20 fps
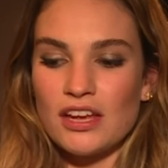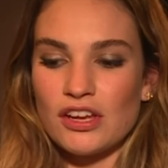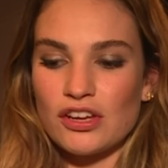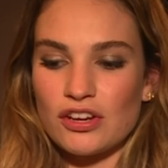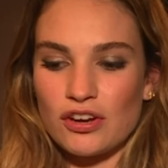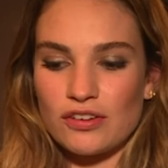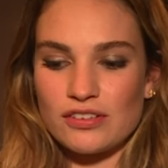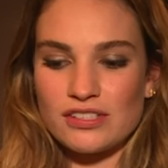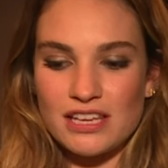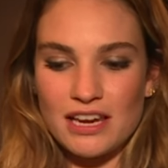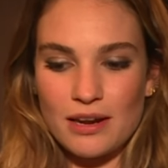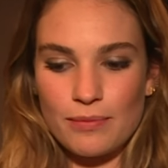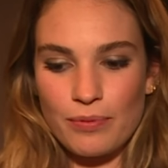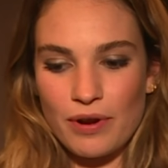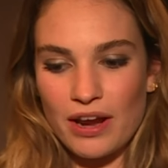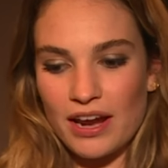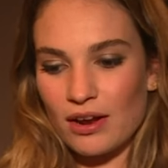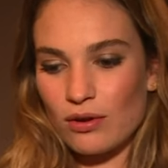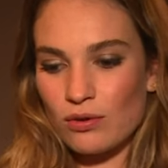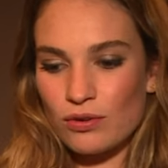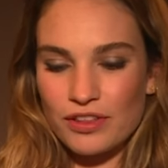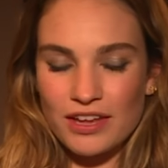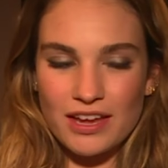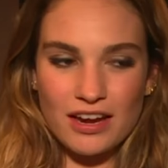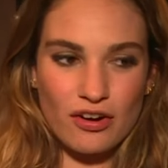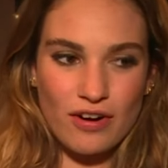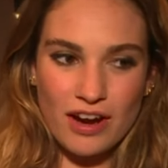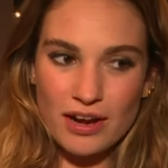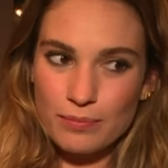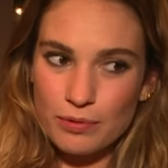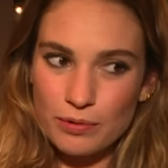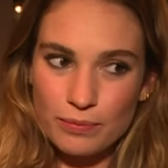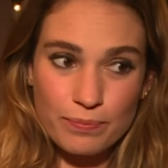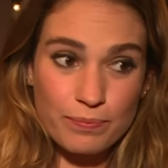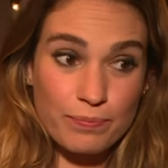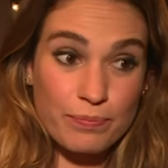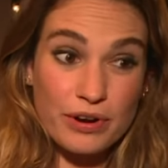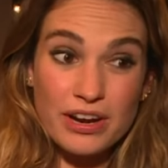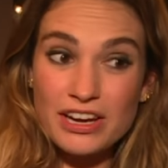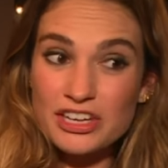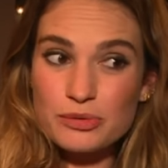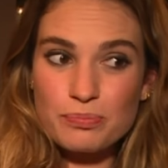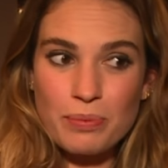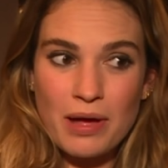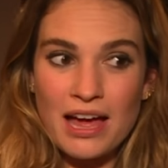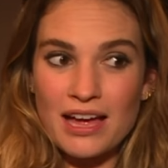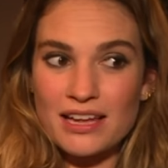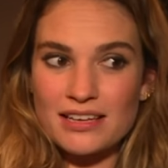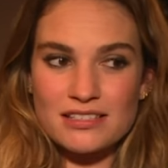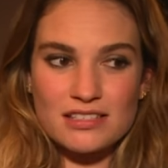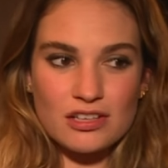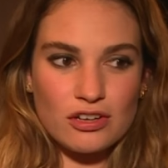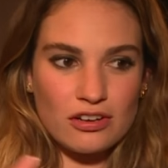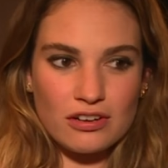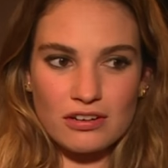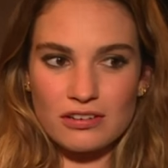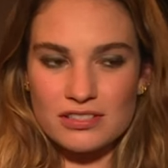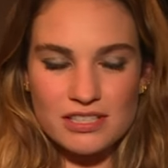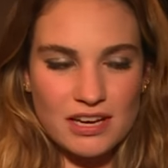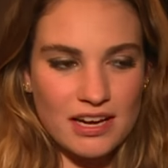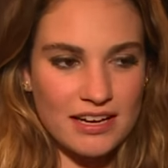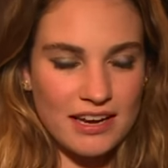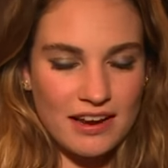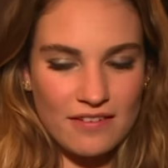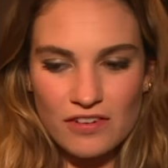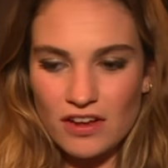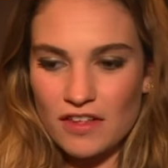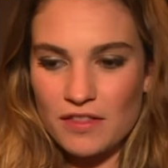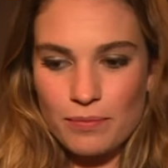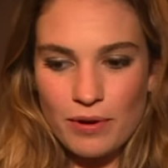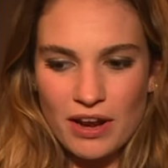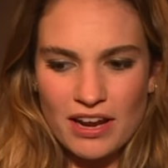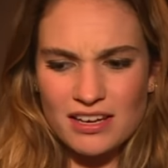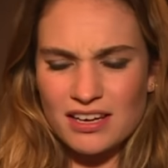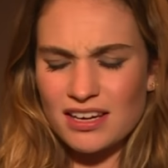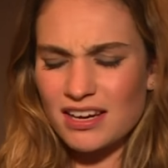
you know celebrate all the incredible British brands alongside every other brand,